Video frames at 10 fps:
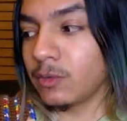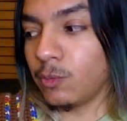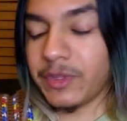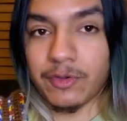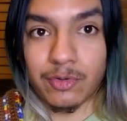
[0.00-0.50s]

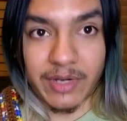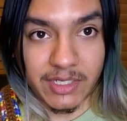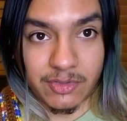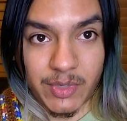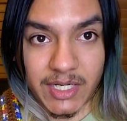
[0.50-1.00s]
with the gray
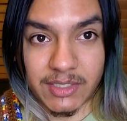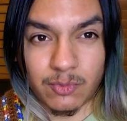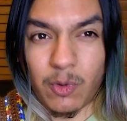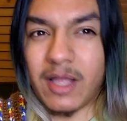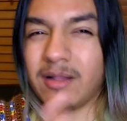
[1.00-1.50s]
tweed as
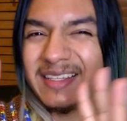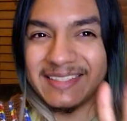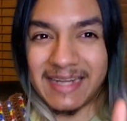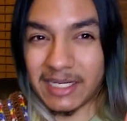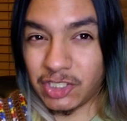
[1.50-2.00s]
well, it's
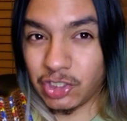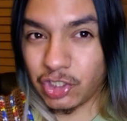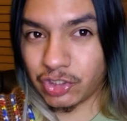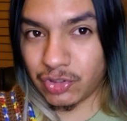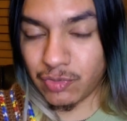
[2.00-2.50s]
not going to
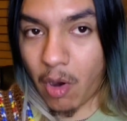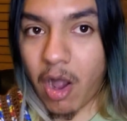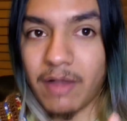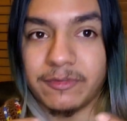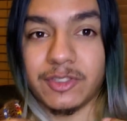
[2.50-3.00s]
look too off.